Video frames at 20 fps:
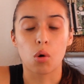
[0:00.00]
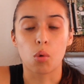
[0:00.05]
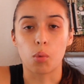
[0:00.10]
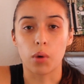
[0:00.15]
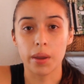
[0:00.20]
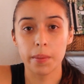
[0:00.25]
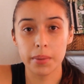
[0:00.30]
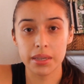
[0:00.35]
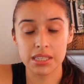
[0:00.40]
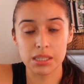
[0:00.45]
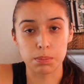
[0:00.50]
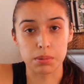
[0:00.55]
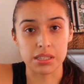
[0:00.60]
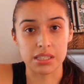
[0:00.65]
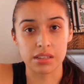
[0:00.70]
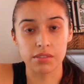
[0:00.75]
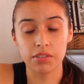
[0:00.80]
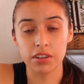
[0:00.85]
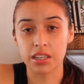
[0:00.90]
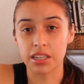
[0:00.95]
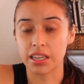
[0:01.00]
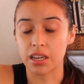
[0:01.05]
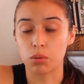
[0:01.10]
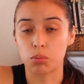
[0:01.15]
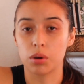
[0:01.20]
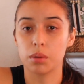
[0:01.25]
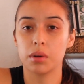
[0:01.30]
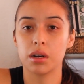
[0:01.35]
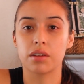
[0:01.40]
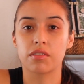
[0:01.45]
women specifically and
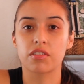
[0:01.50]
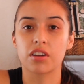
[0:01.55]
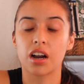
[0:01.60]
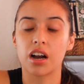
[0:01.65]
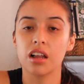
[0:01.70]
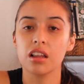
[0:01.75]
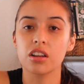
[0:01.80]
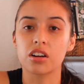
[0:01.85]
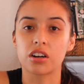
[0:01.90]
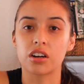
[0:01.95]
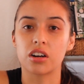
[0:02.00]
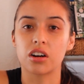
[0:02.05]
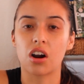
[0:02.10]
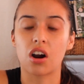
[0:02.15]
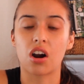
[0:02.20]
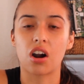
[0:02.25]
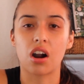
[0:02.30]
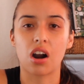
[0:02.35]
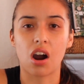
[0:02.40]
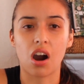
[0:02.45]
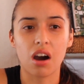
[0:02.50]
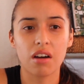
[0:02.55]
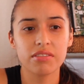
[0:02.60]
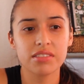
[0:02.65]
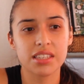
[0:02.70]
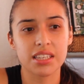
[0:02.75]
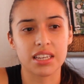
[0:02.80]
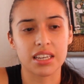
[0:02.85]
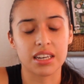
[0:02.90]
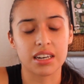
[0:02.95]
women of color are
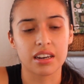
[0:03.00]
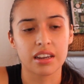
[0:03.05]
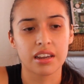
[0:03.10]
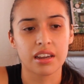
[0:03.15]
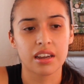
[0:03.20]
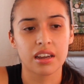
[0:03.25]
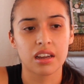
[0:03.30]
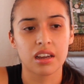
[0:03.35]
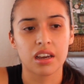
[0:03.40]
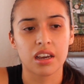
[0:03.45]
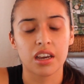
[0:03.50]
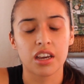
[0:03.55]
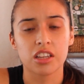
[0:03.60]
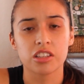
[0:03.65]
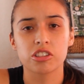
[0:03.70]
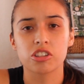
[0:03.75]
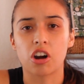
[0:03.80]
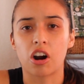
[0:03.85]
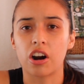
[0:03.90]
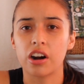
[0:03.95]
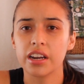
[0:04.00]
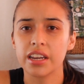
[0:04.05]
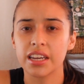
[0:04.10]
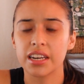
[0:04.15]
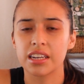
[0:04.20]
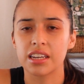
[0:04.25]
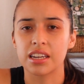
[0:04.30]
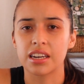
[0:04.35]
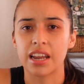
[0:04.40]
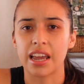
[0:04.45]
often
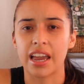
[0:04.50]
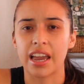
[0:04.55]
targeted